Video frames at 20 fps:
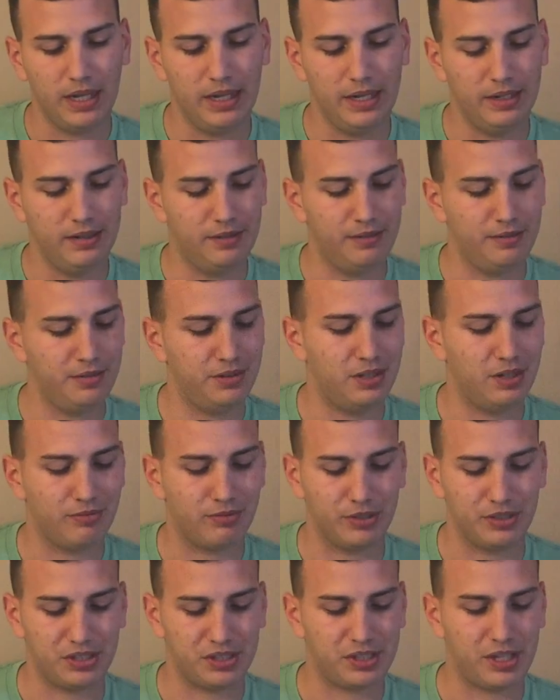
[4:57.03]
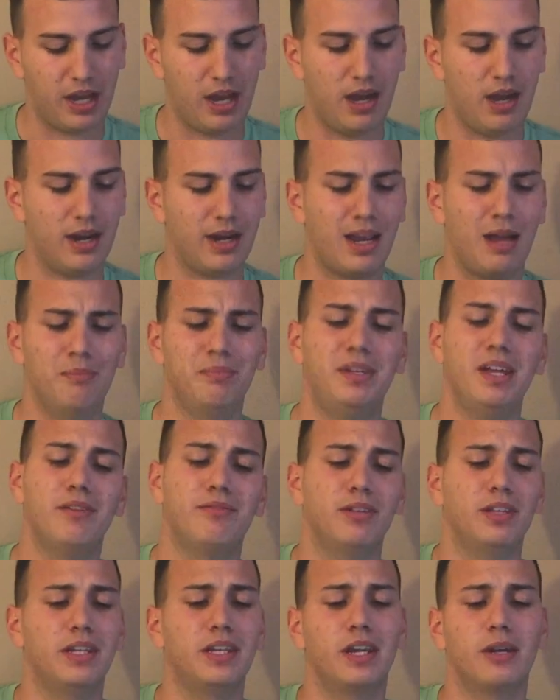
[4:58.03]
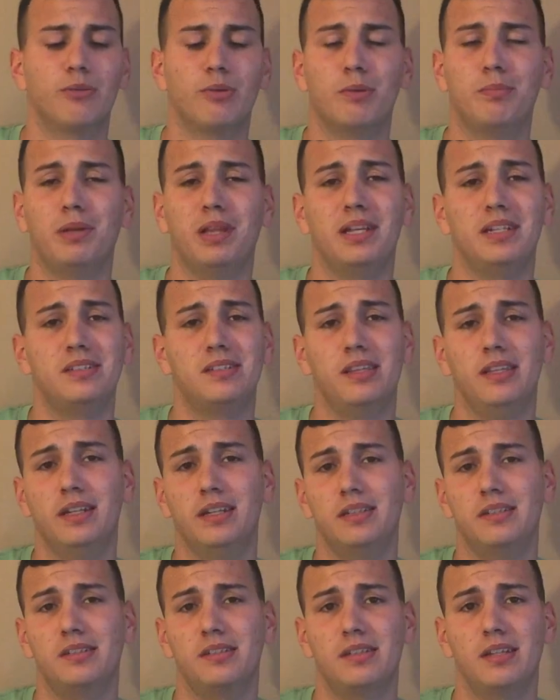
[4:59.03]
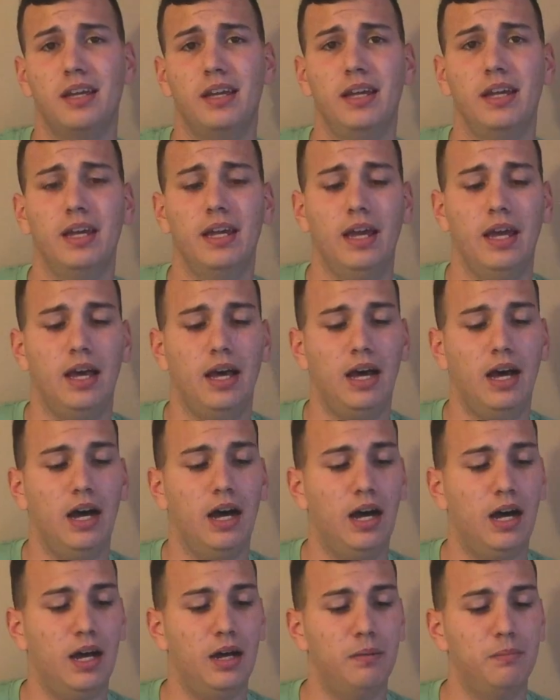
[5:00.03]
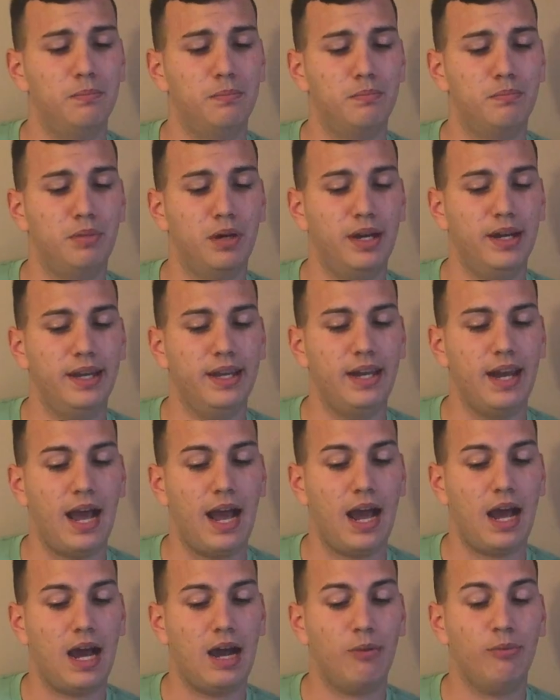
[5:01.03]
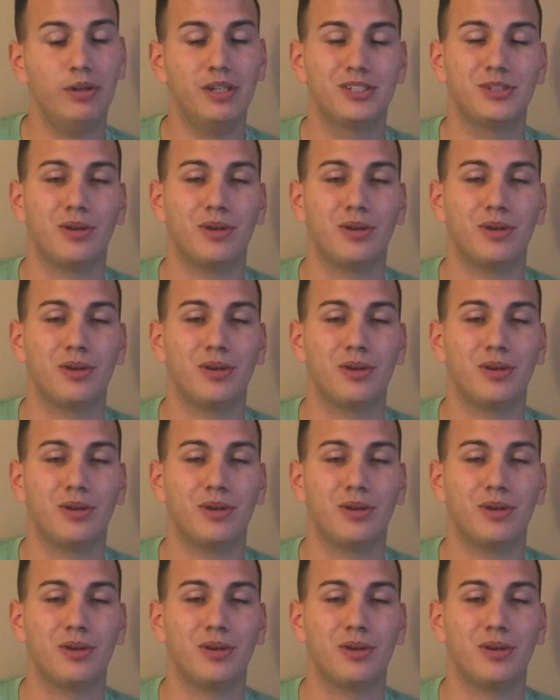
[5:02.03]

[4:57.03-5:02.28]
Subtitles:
and different stock. I'm definitely going to replace this. But I want to